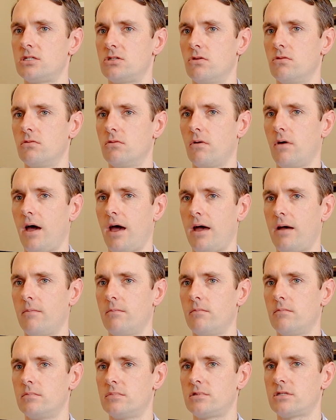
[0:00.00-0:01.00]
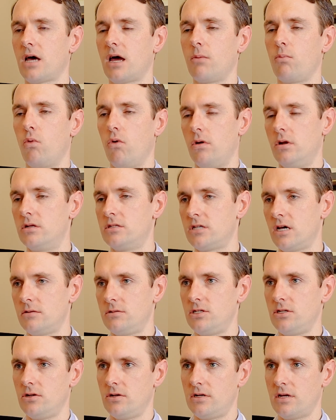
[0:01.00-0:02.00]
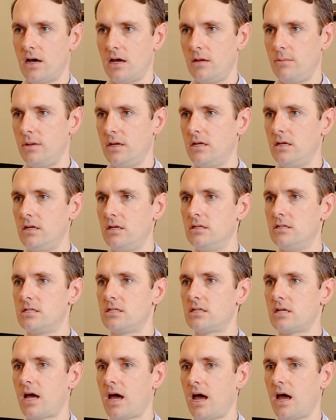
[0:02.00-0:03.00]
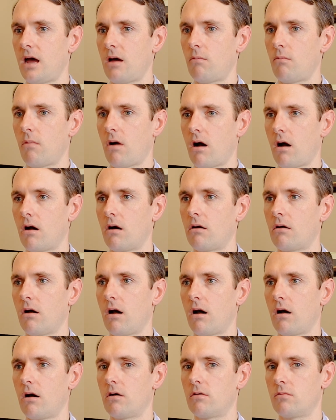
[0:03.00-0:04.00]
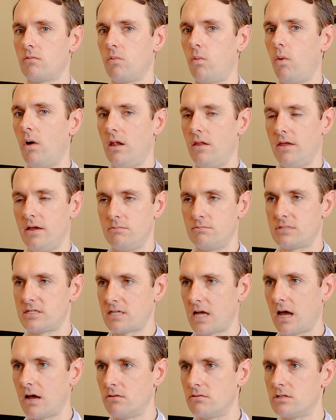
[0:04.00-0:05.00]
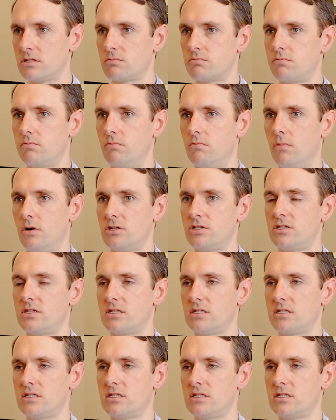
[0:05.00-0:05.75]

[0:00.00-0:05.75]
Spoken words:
So type 1 and type 2 diabetes are, while they sound much the